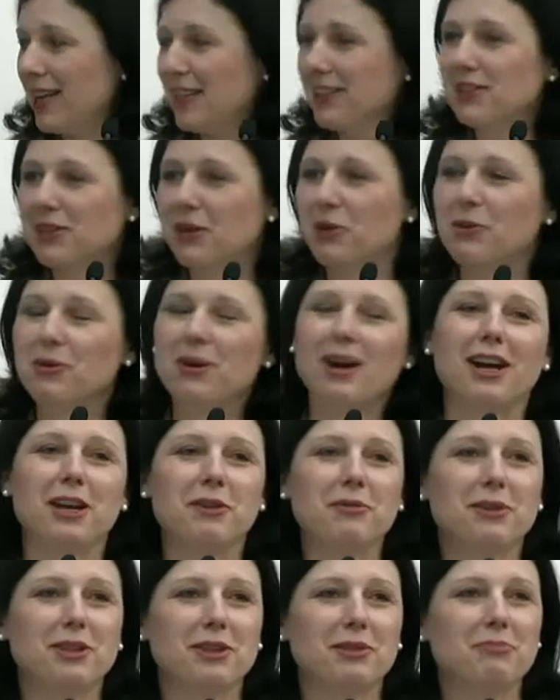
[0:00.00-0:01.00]
So
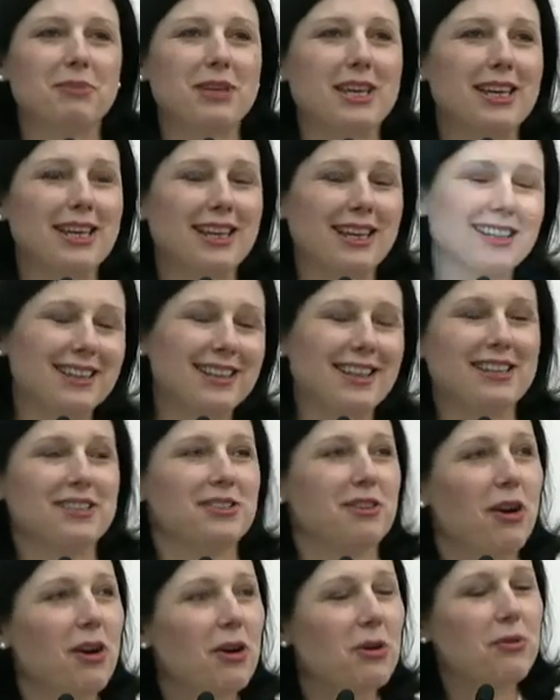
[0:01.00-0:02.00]
I will be,
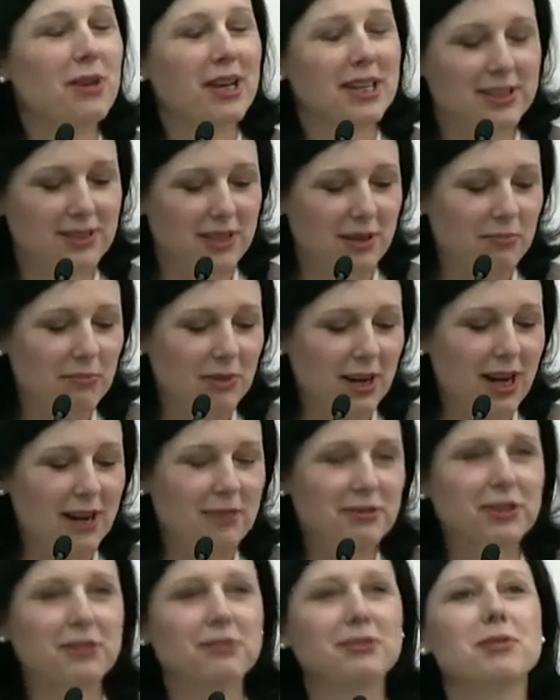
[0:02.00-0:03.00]
as always,
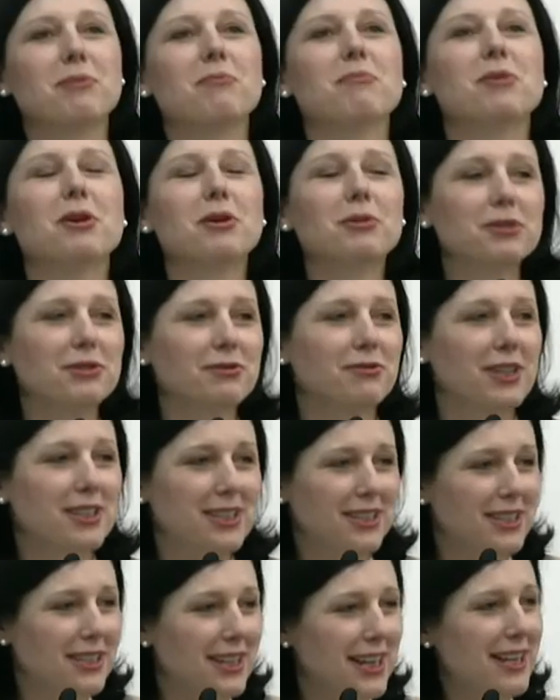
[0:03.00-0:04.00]
deprived of the most
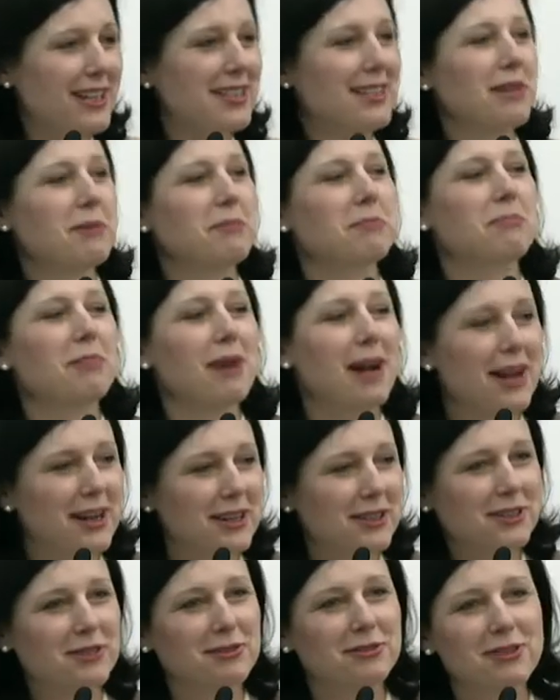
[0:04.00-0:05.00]
fascinating
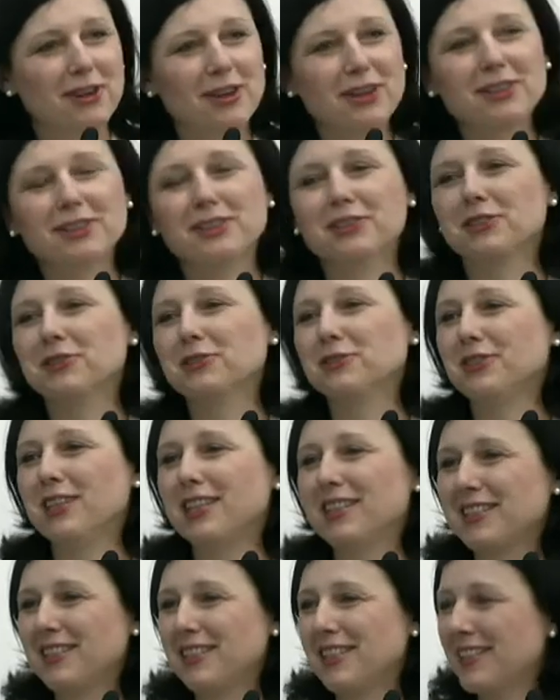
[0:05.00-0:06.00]
part of all the
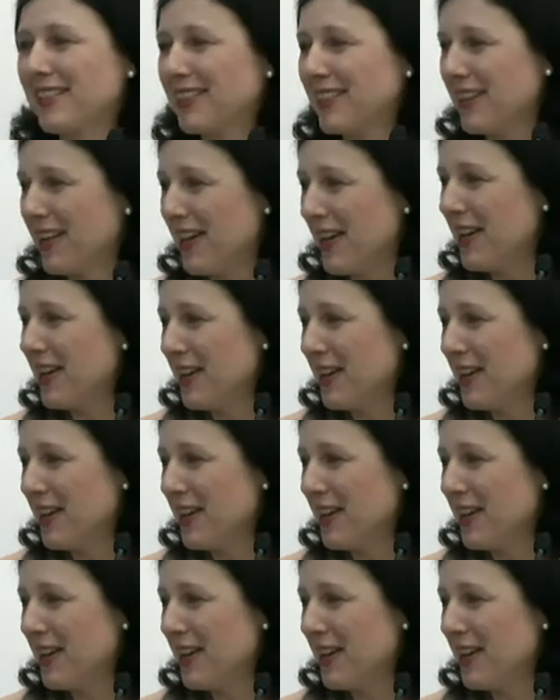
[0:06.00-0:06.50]
conferences,